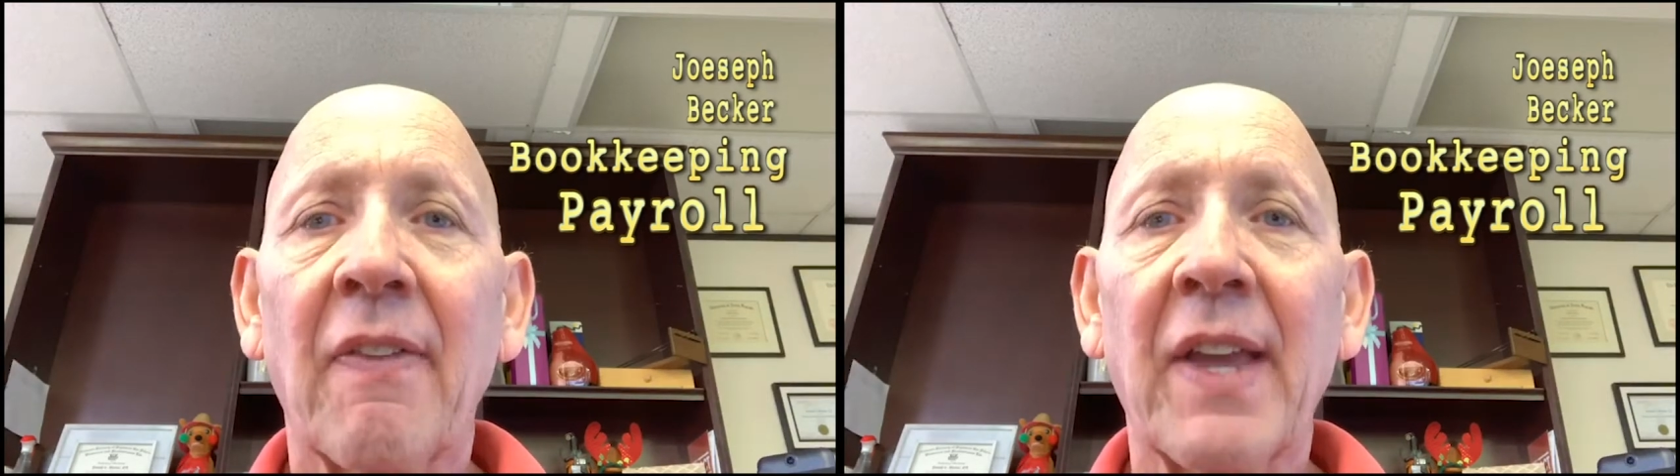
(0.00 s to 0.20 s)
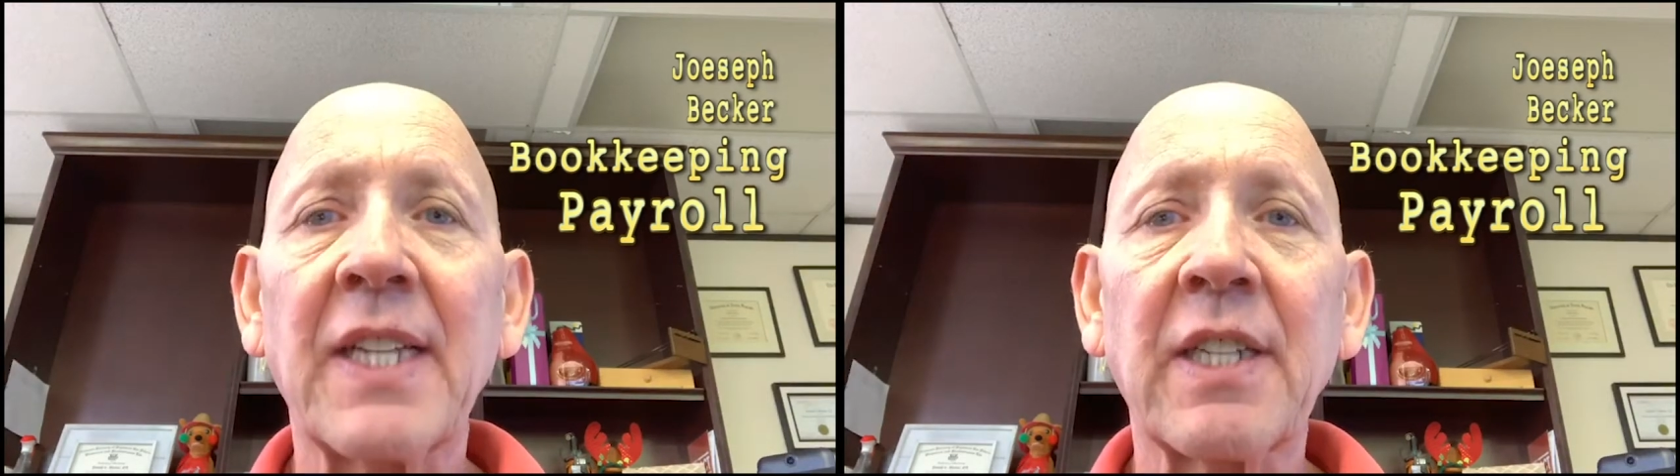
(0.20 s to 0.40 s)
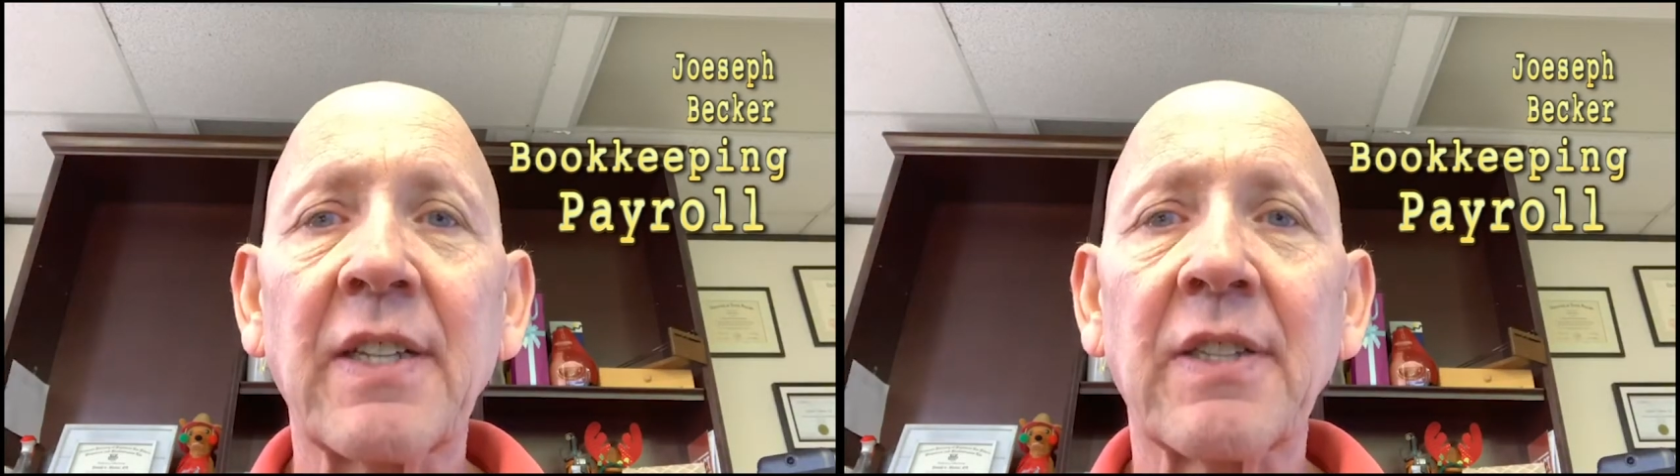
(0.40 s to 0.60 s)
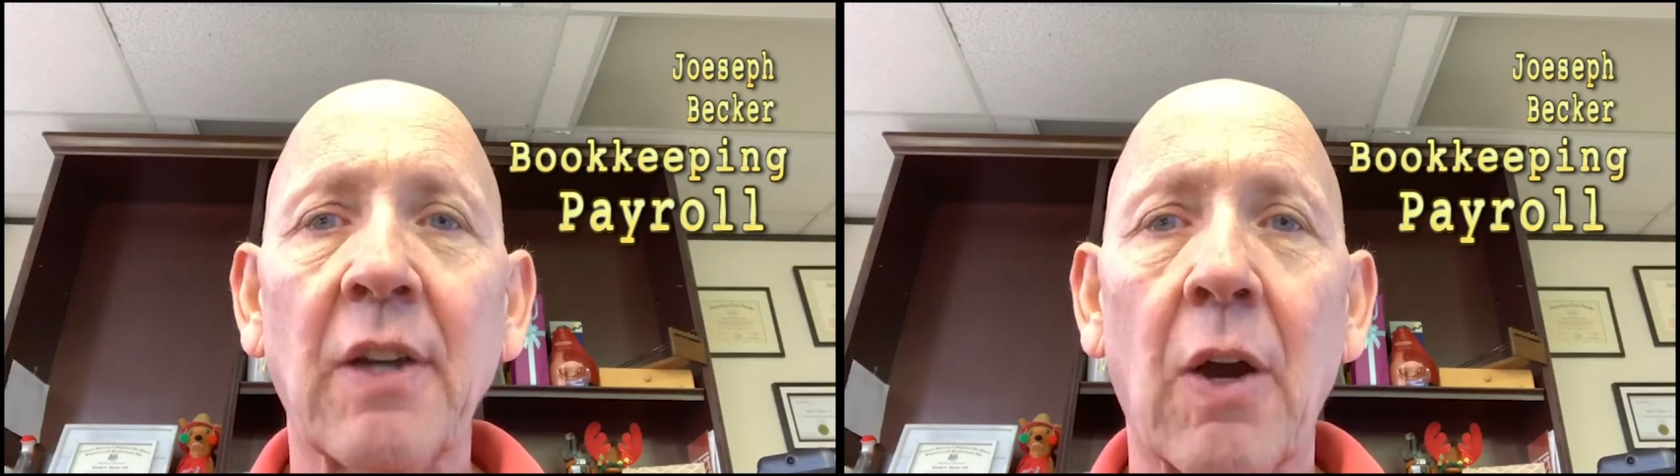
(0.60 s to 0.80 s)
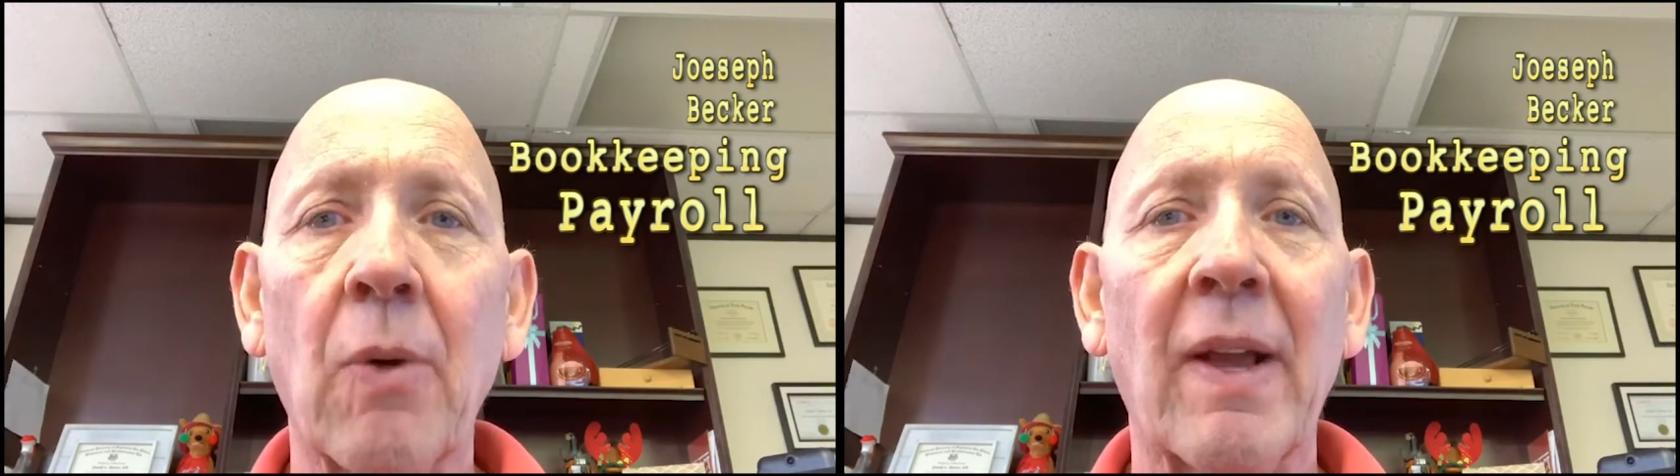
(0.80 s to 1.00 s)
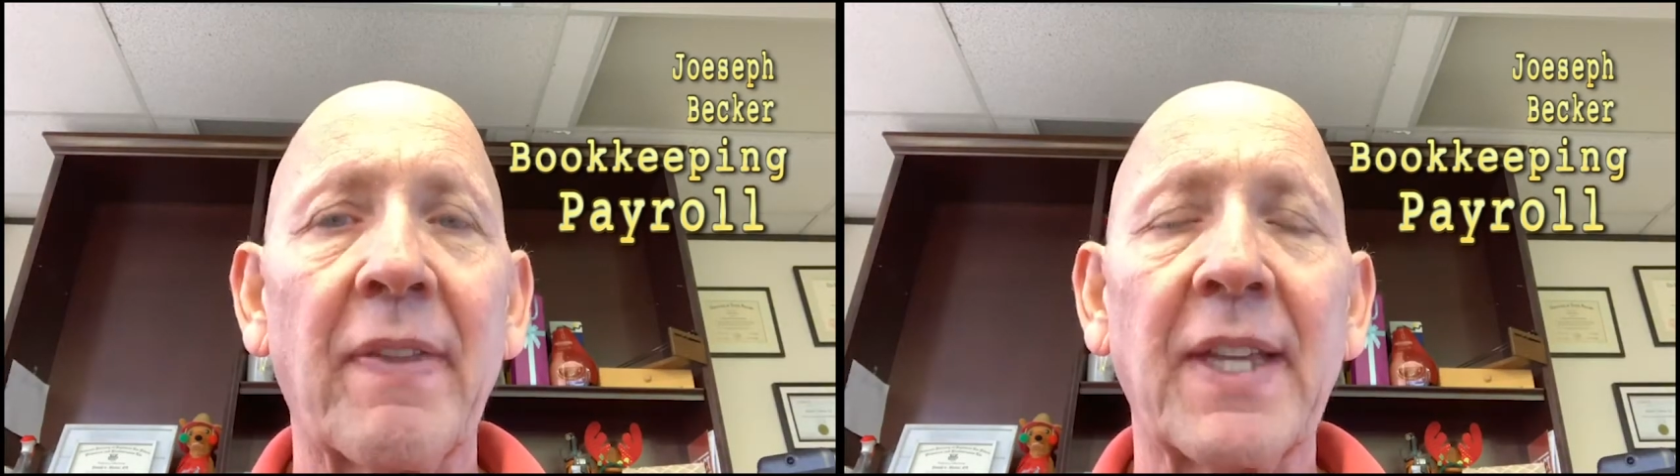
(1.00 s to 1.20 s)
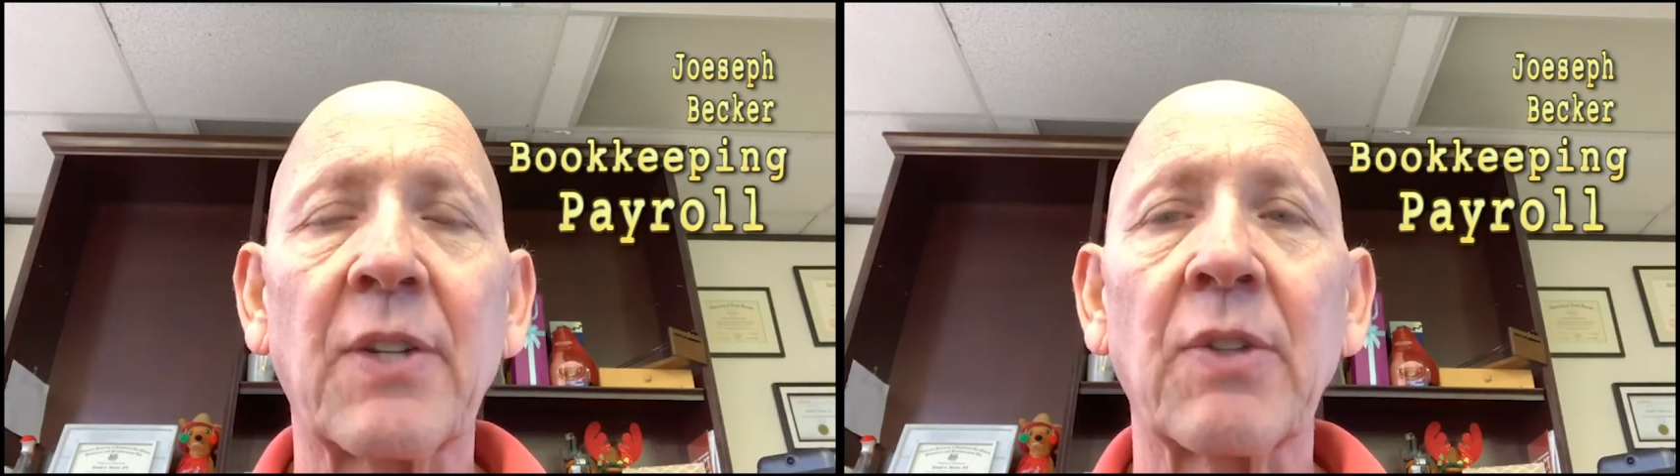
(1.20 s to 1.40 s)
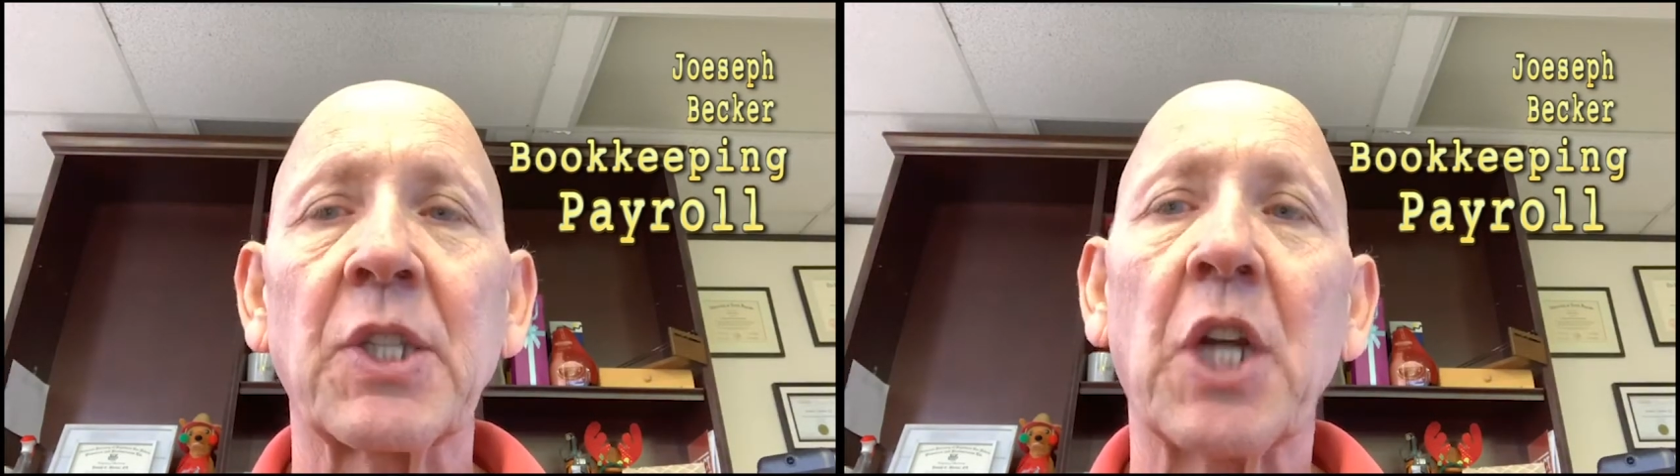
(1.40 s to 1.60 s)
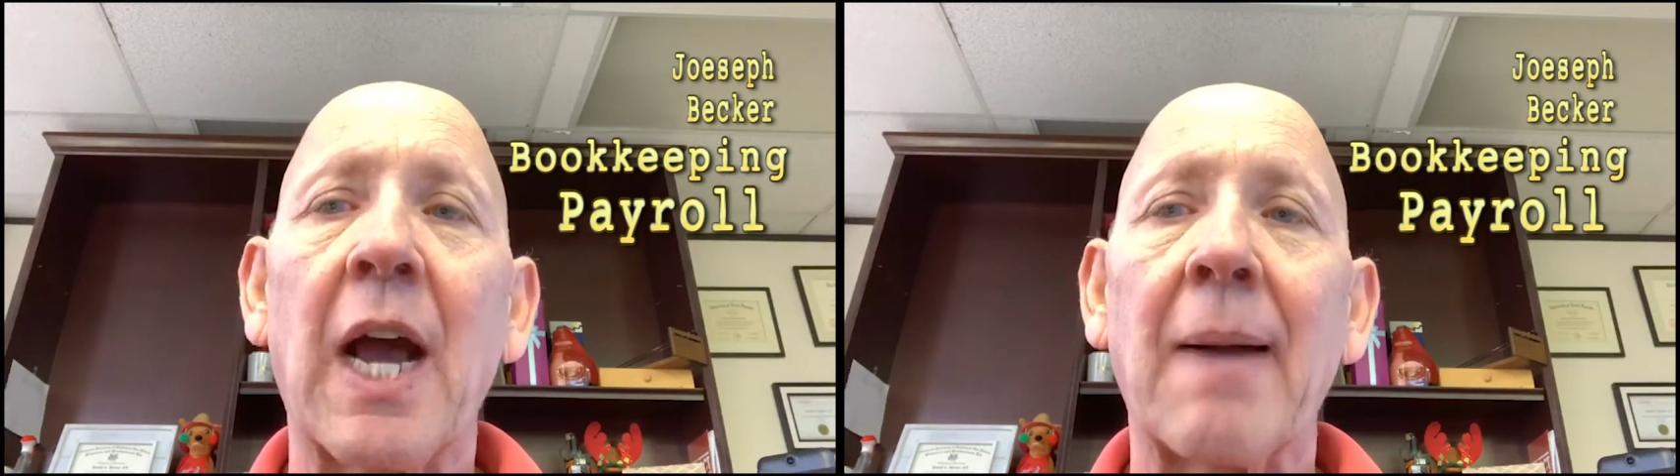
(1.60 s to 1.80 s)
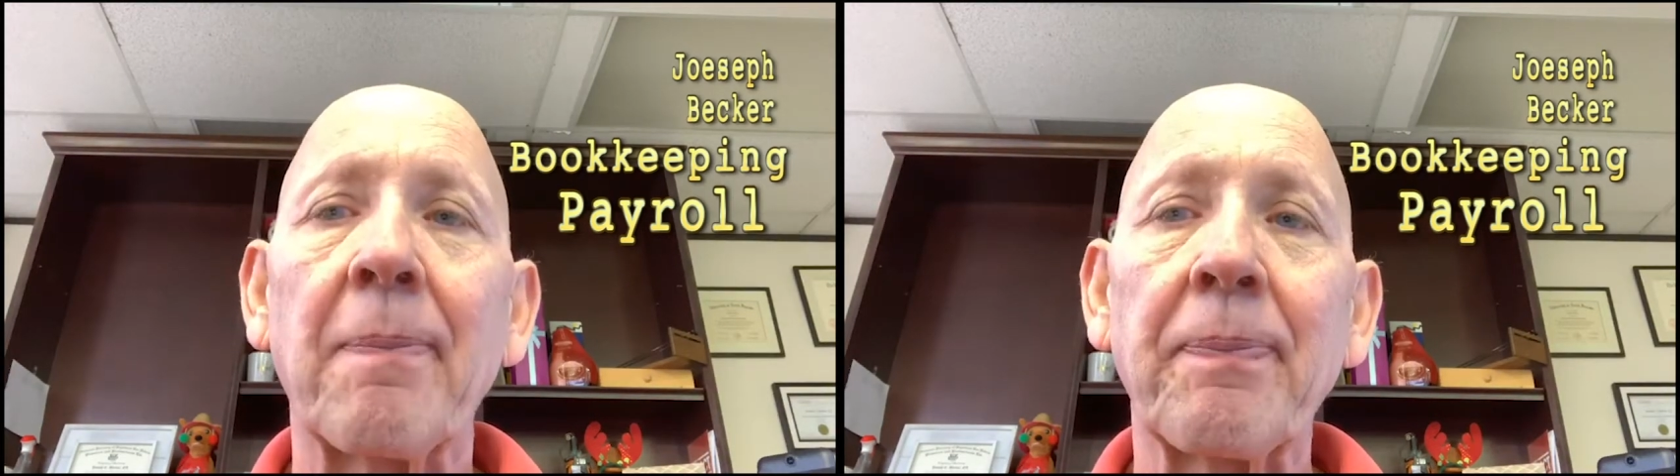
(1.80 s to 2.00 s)
they just go and they do the
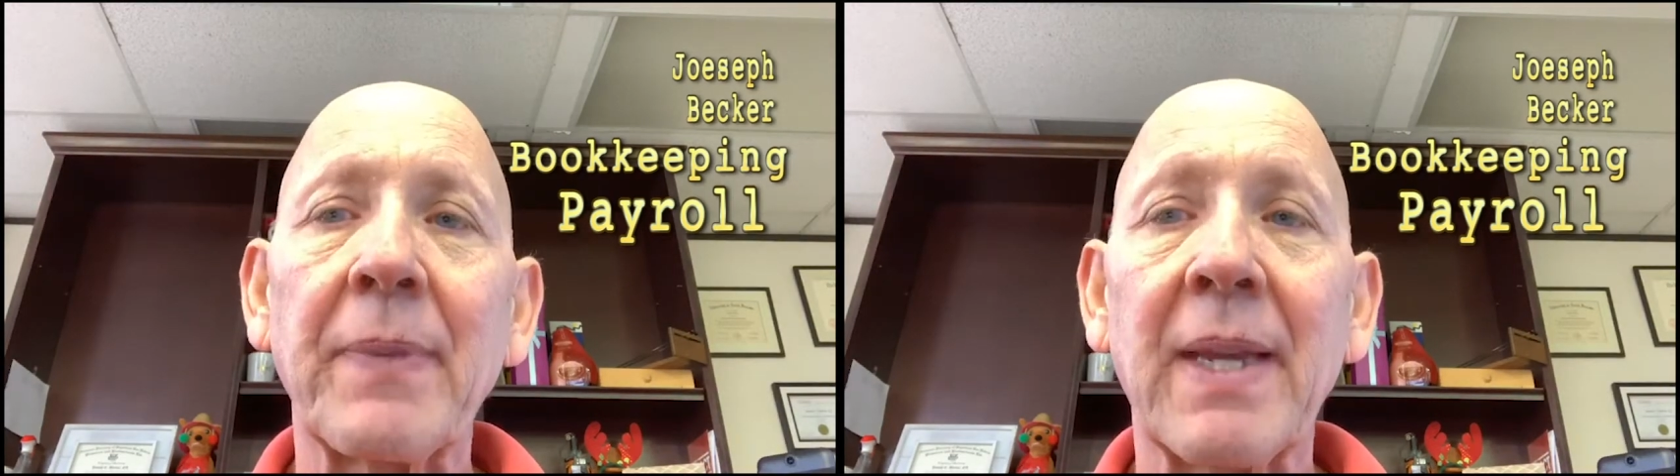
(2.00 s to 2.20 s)
job.